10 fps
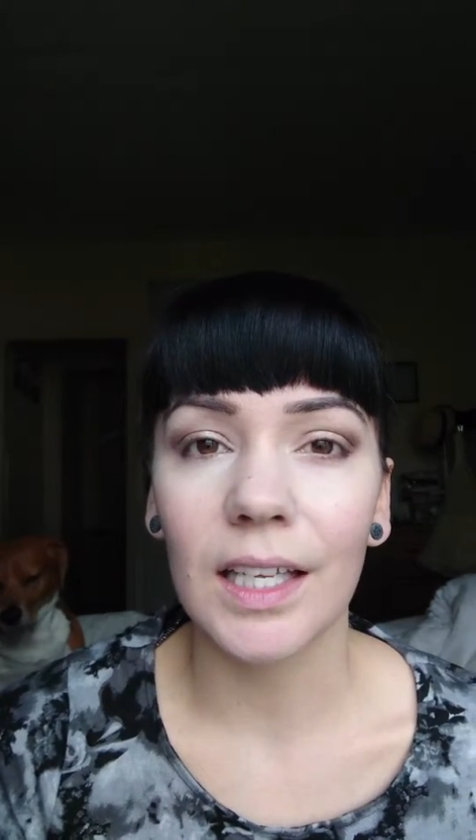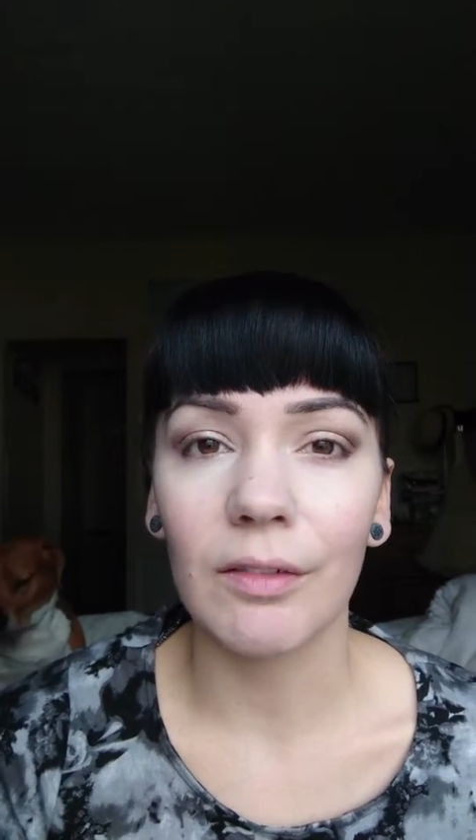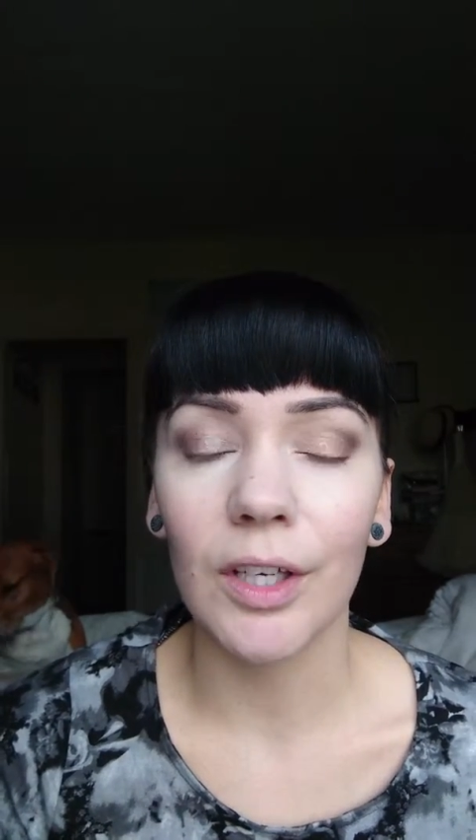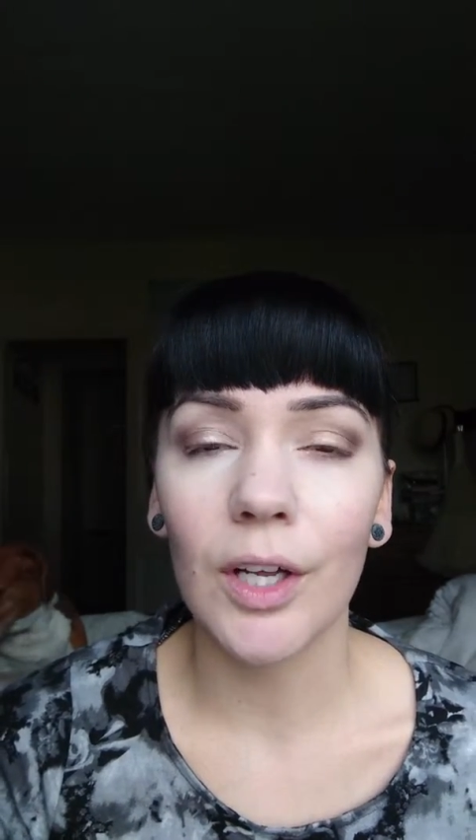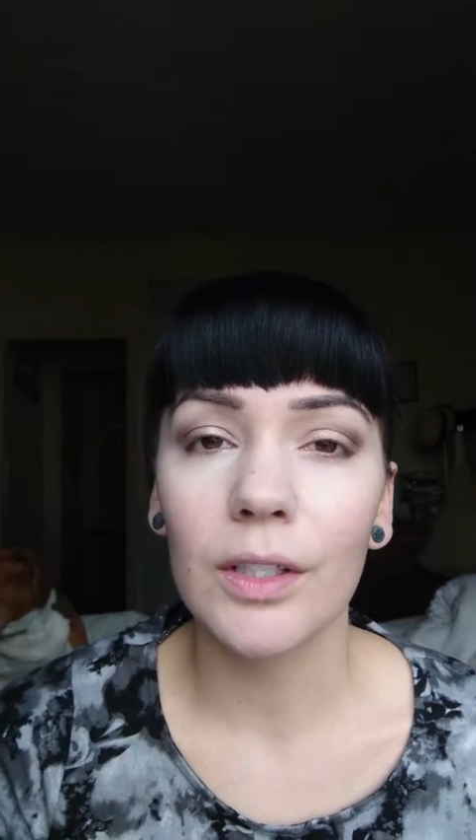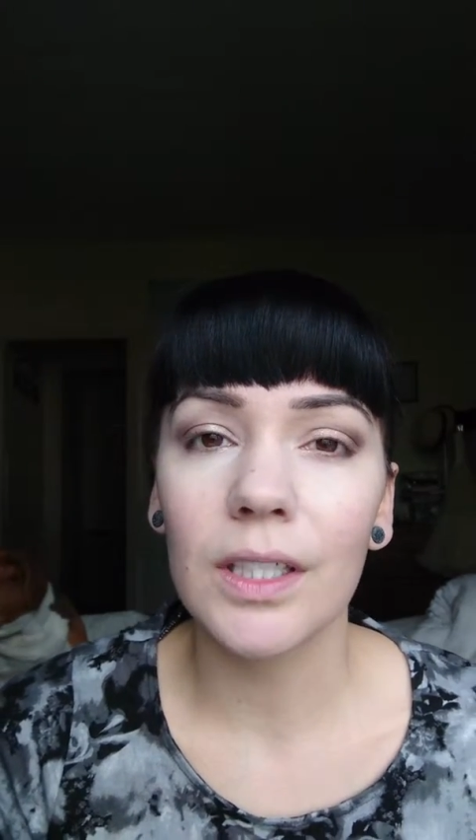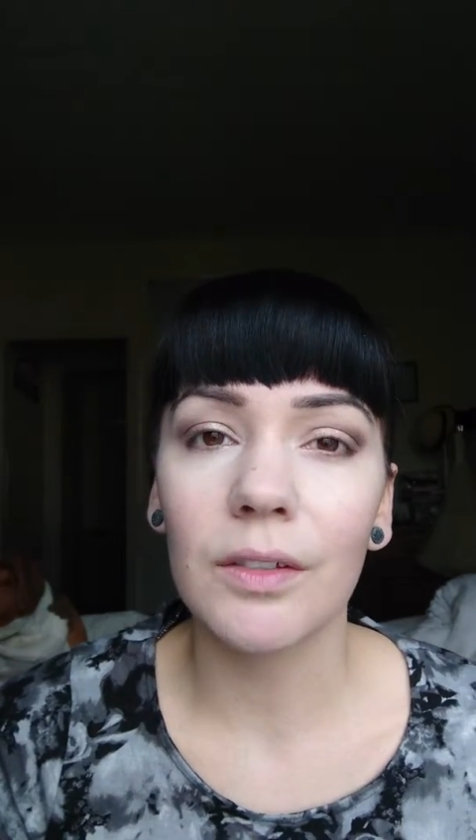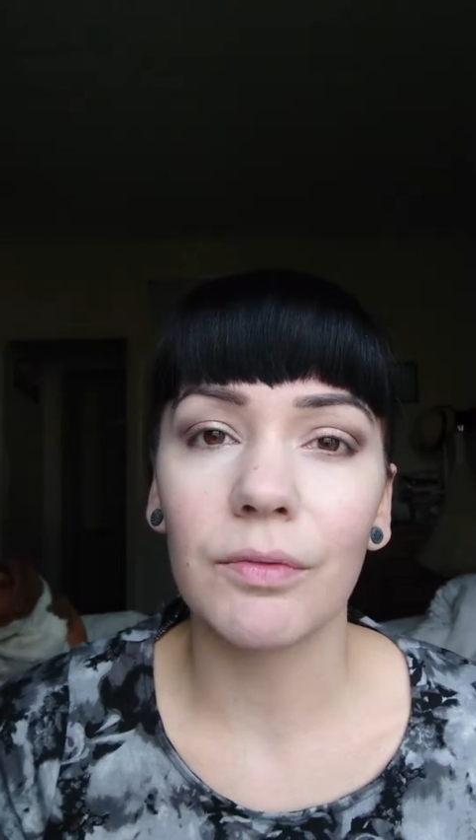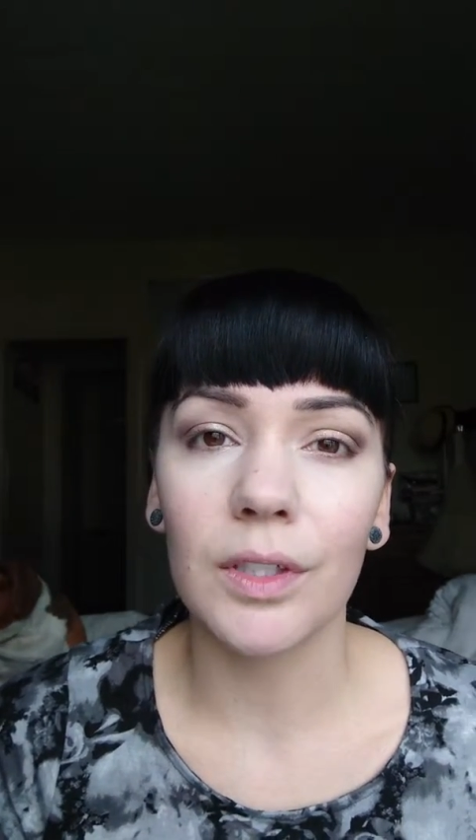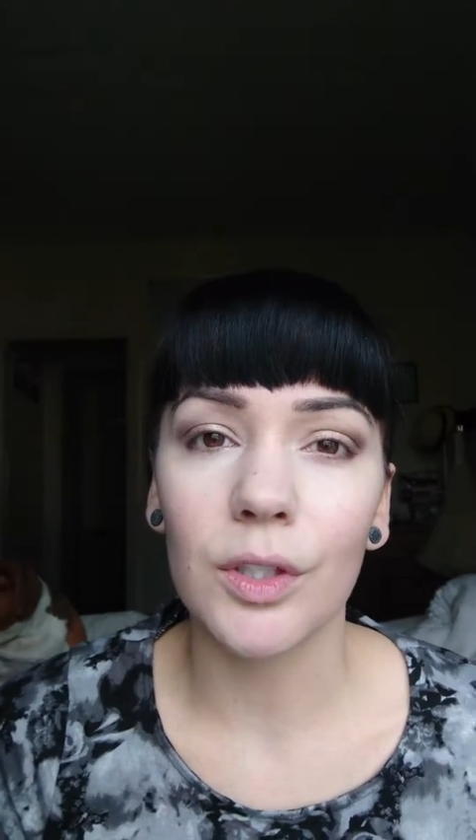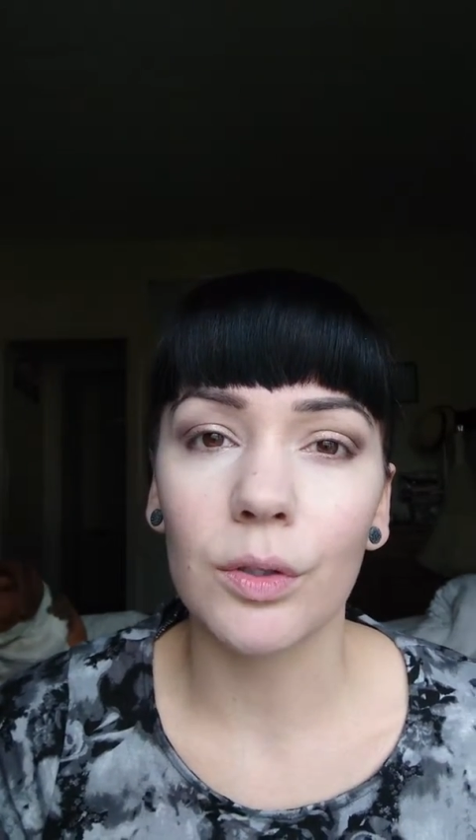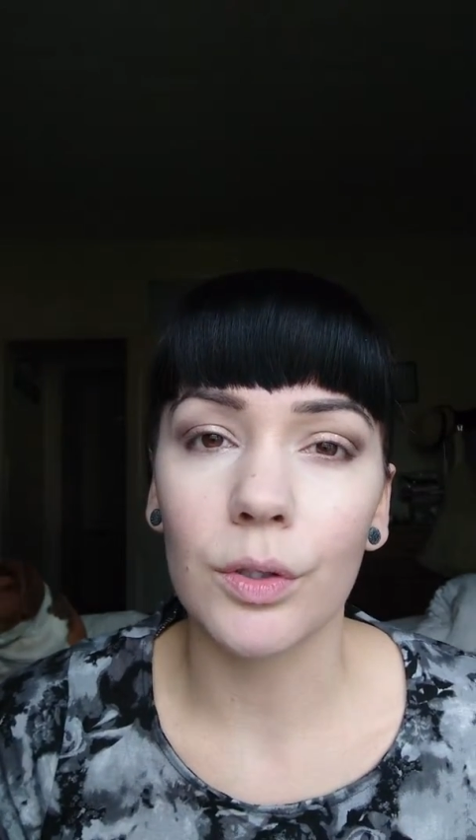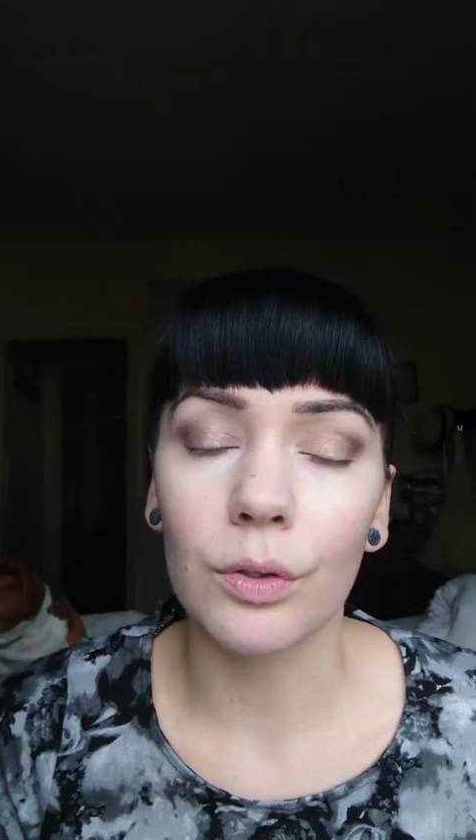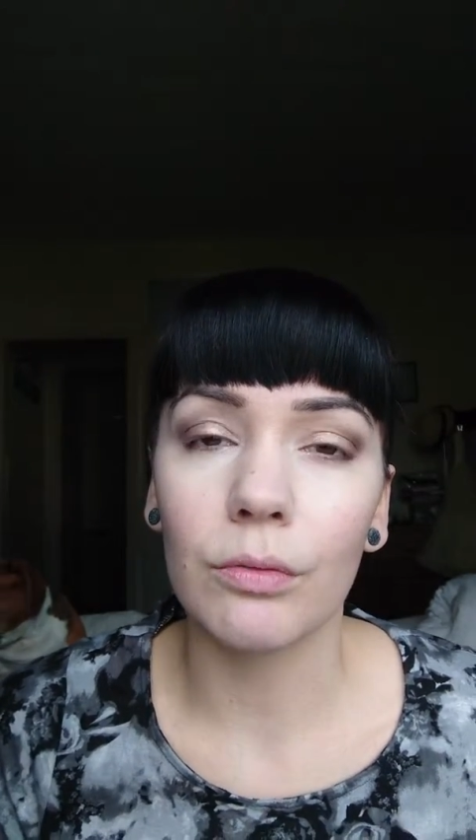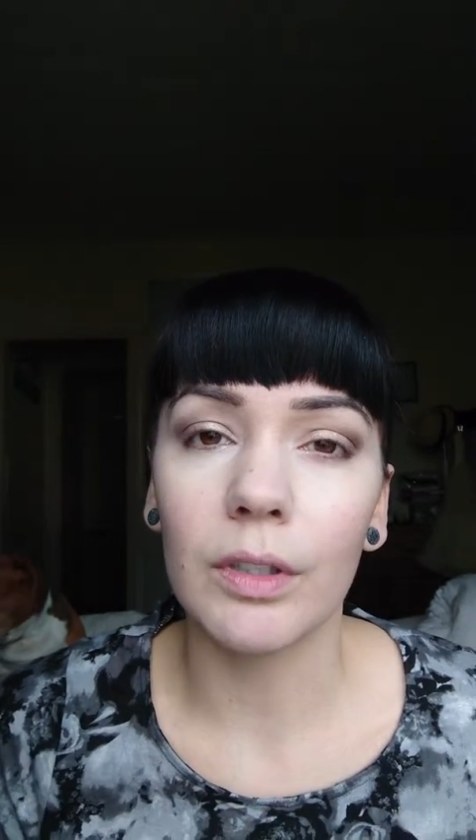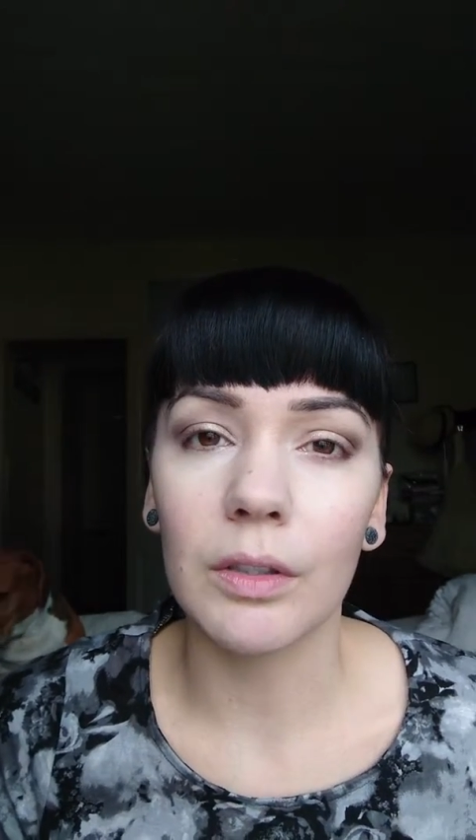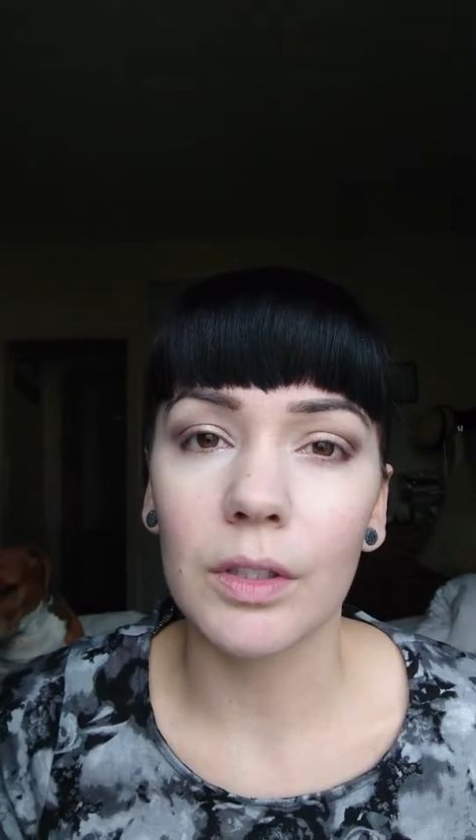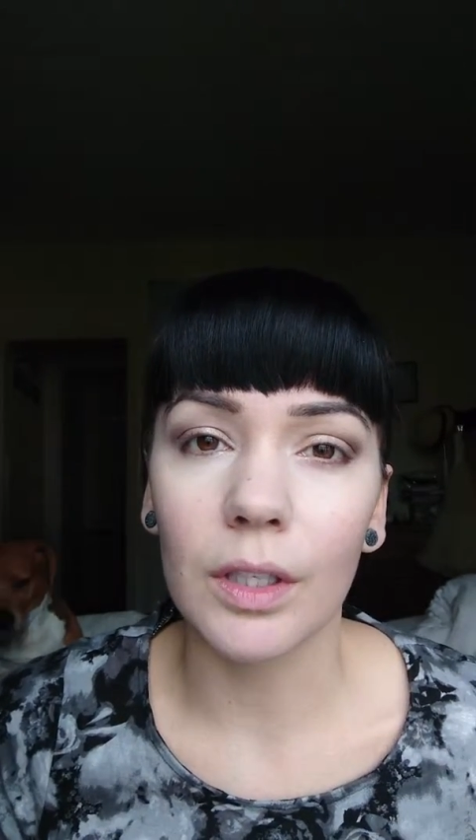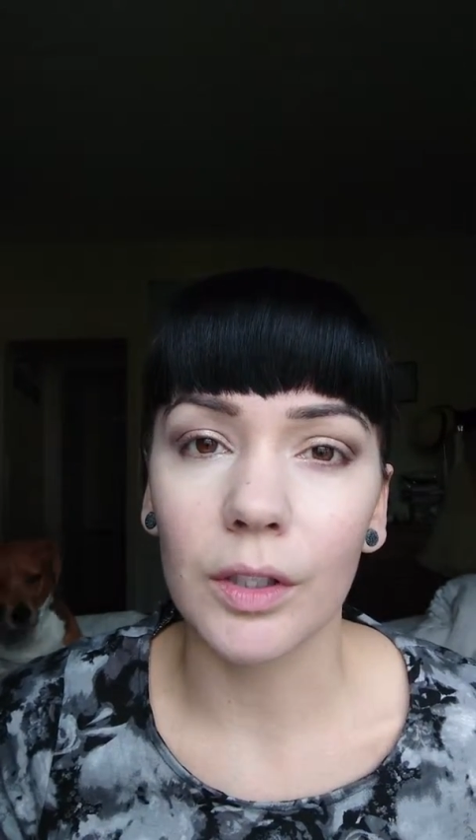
there are loads of different tutorials